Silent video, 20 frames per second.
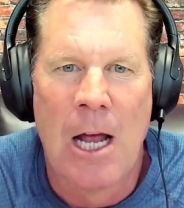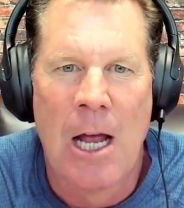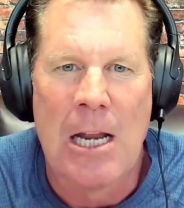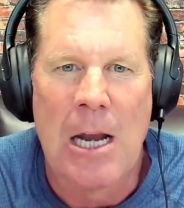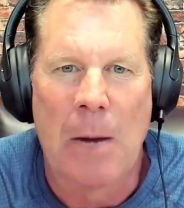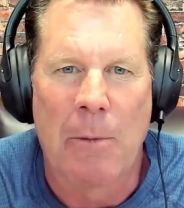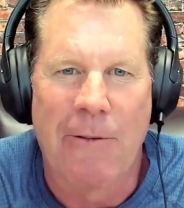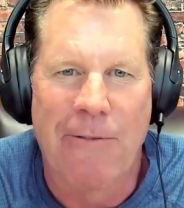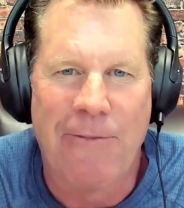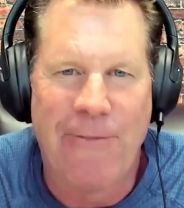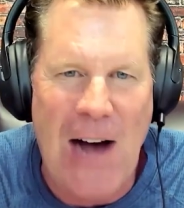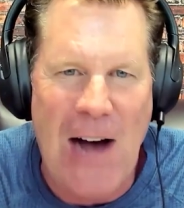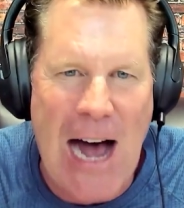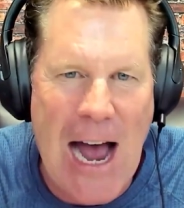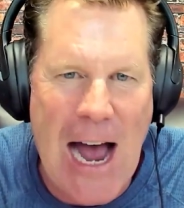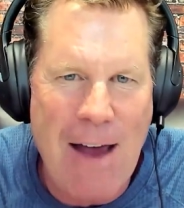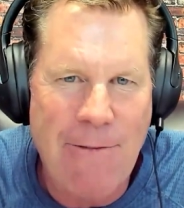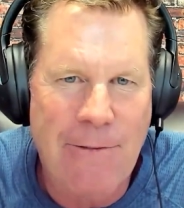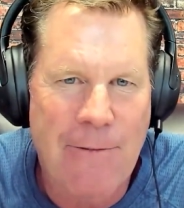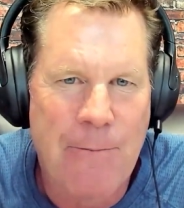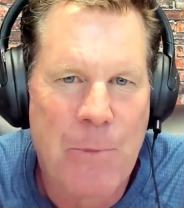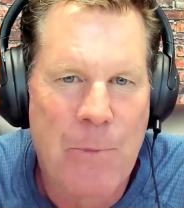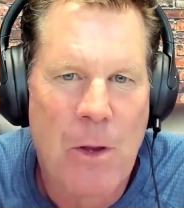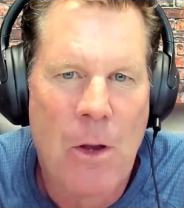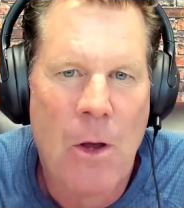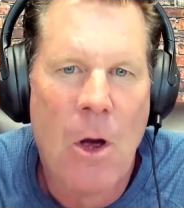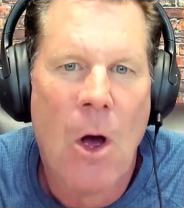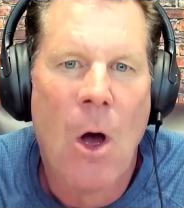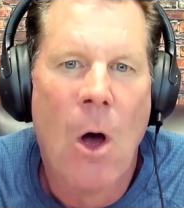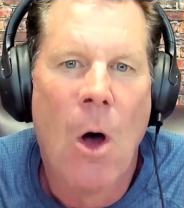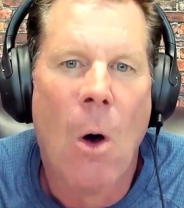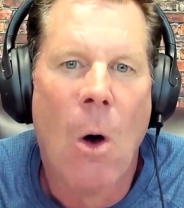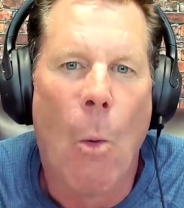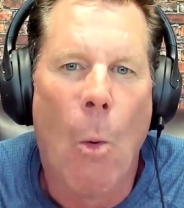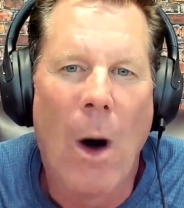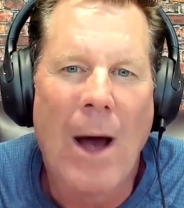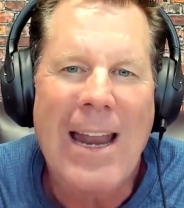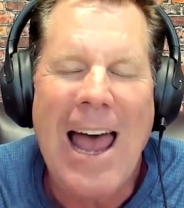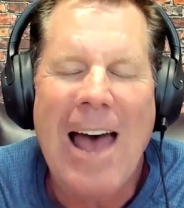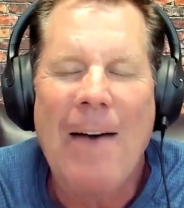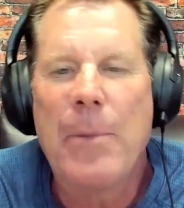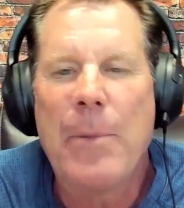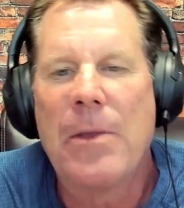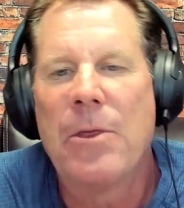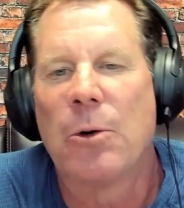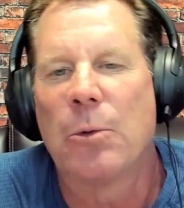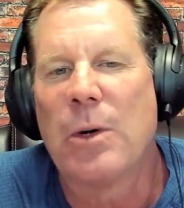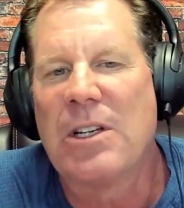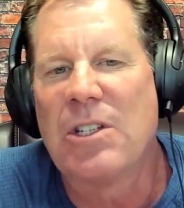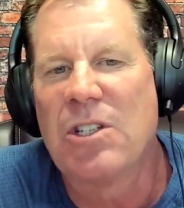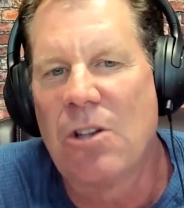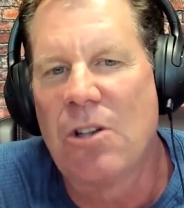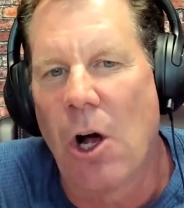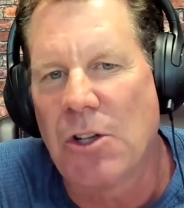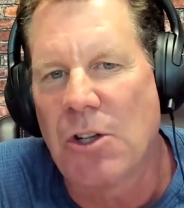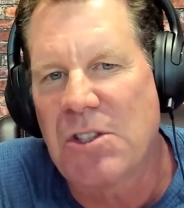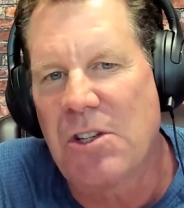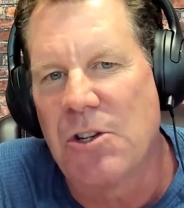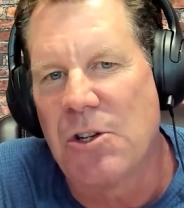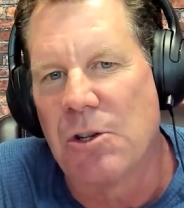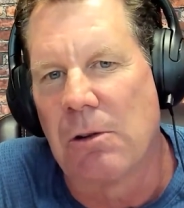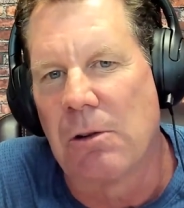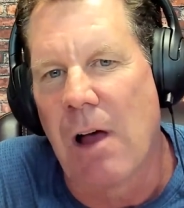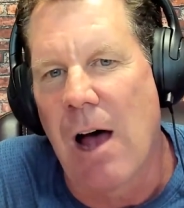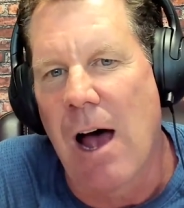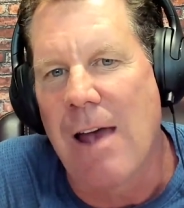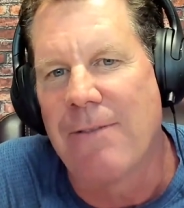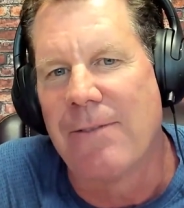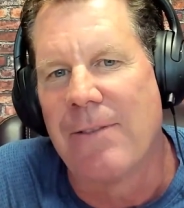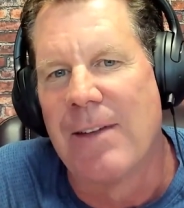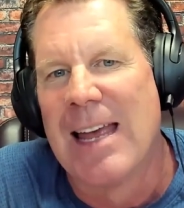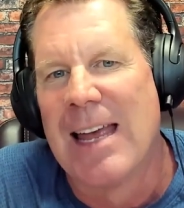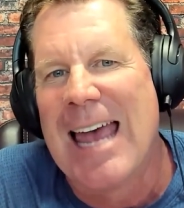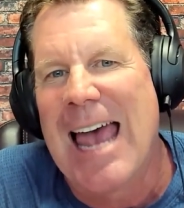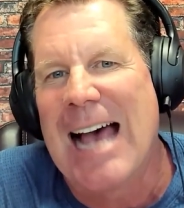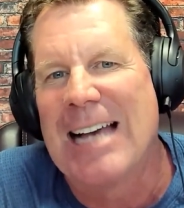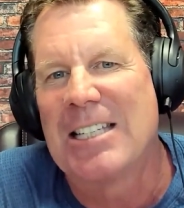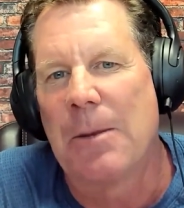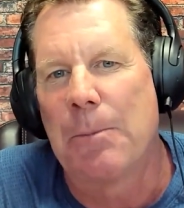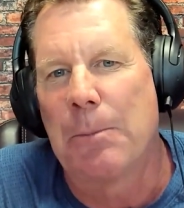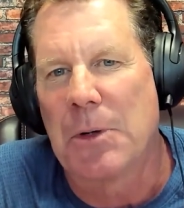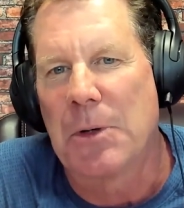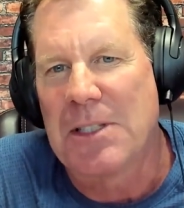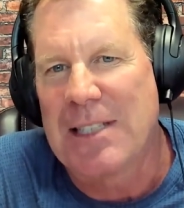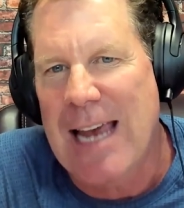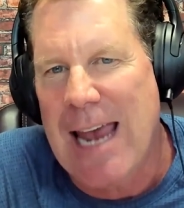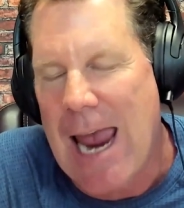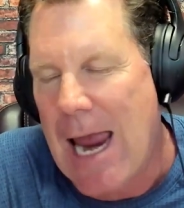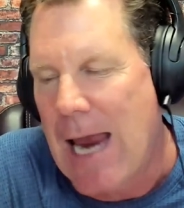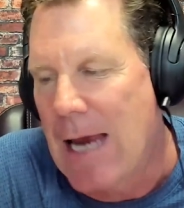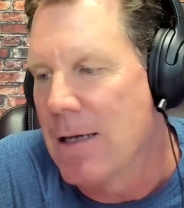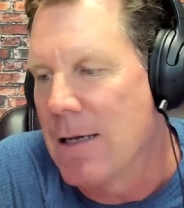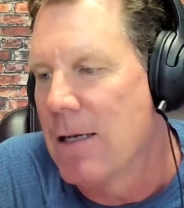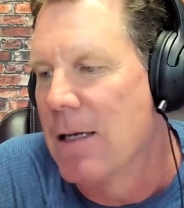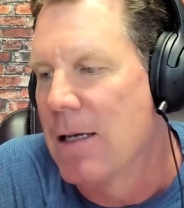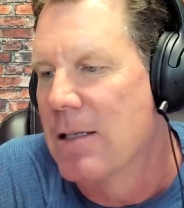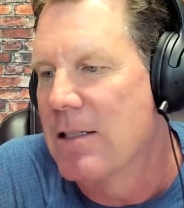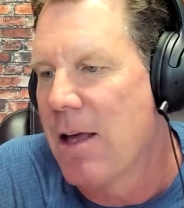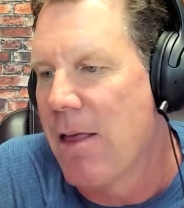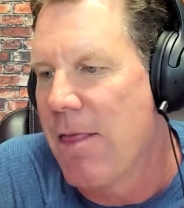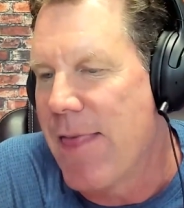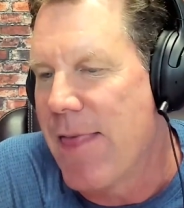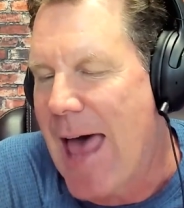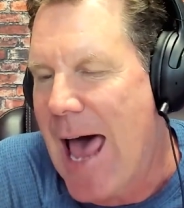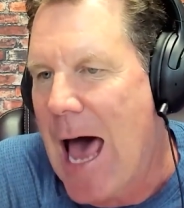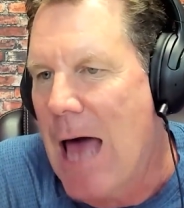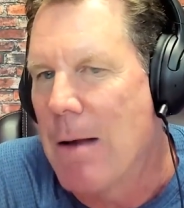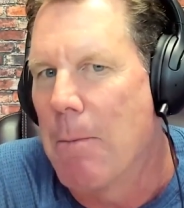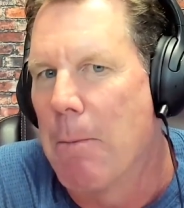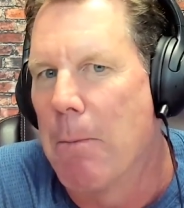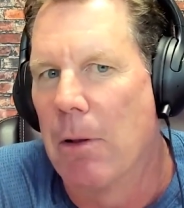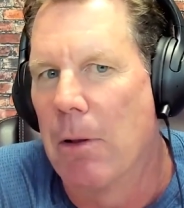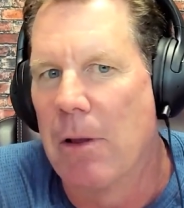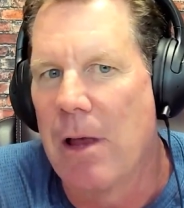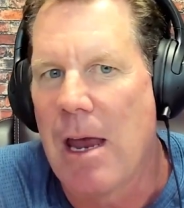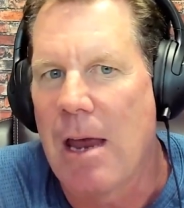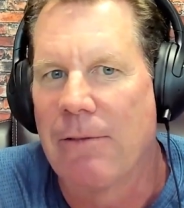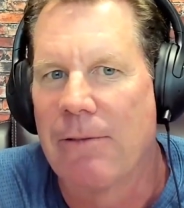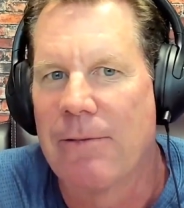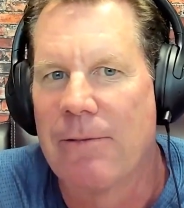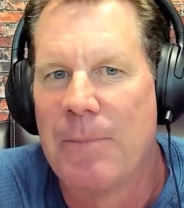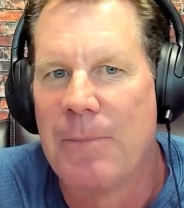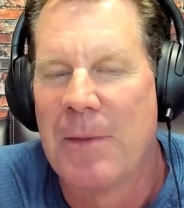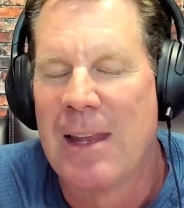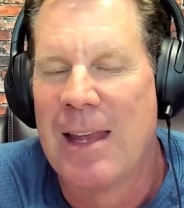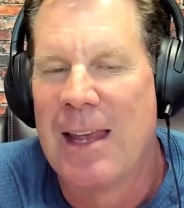Number five, what have been the results in your life as it pertained to that belief.